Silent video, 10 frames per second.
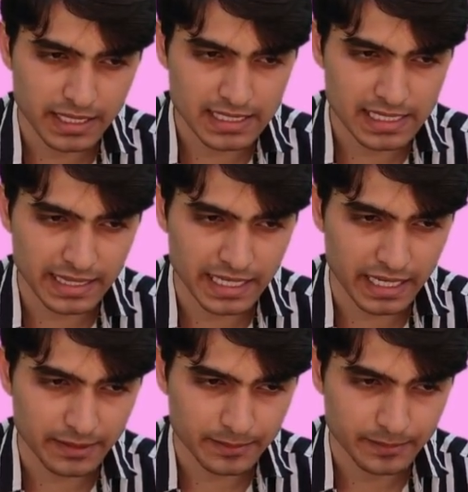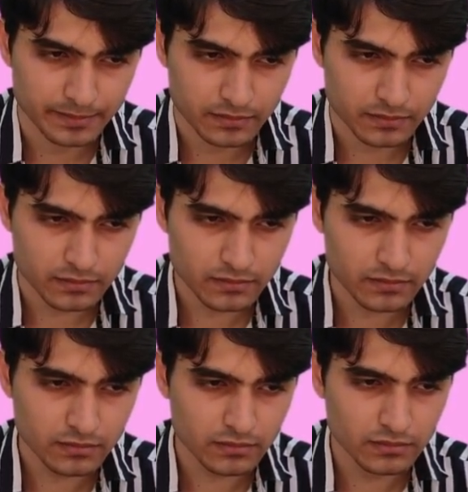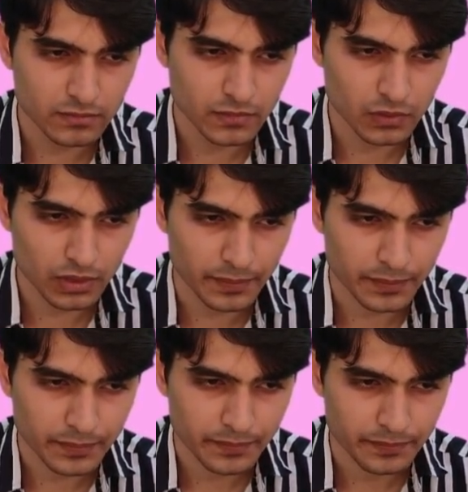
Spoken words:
it is like that. Okay,